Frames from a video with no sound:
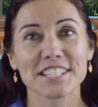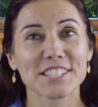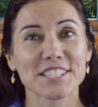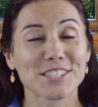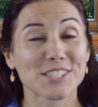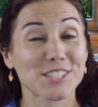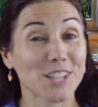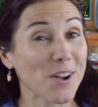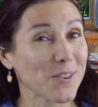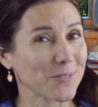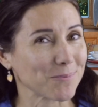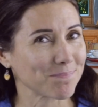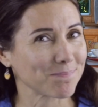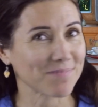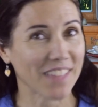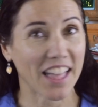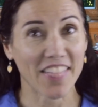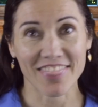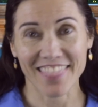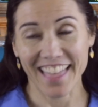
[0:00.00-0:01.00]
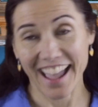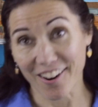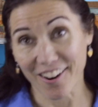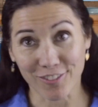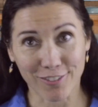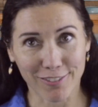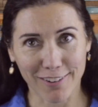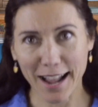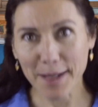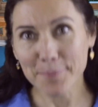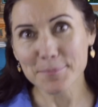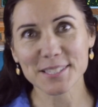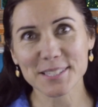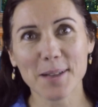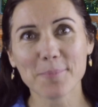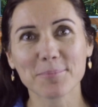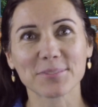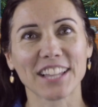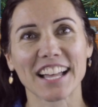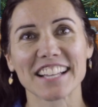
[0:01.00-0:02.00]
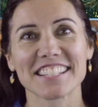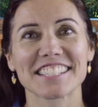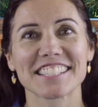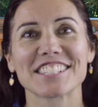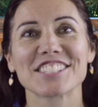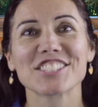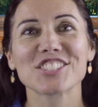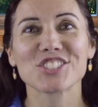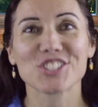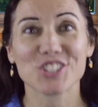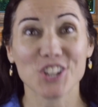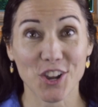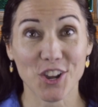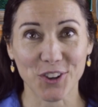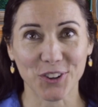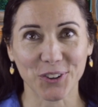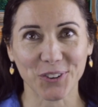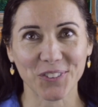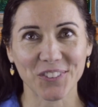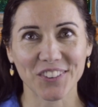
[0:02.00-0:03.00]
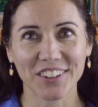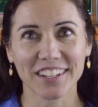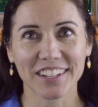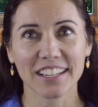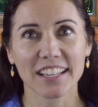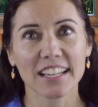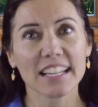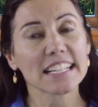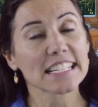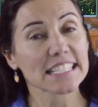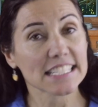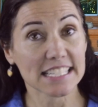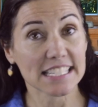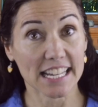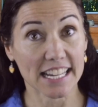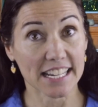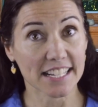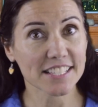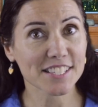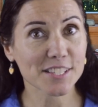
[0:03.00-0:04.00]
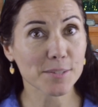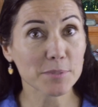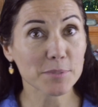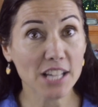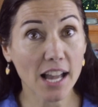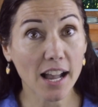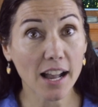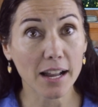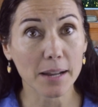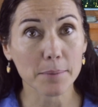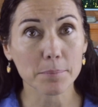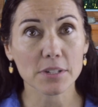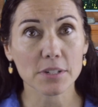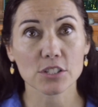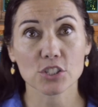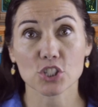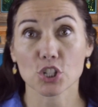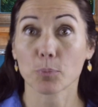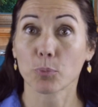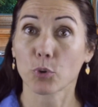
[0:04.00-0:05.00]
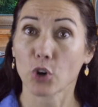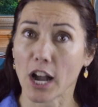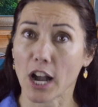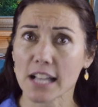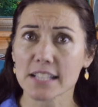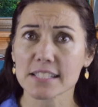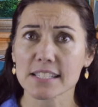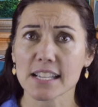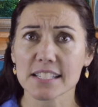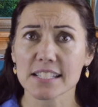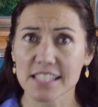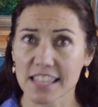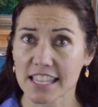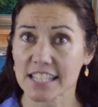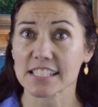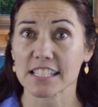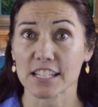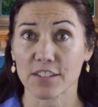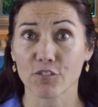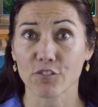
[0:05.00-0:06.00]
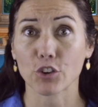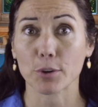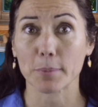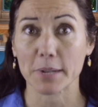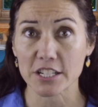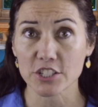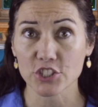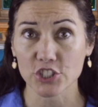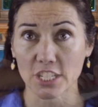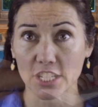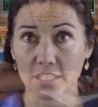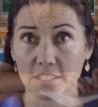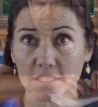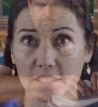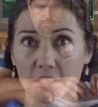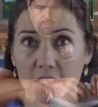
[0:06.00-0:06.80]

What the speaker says: So that wraps up lesson 2. Take some time to process this information.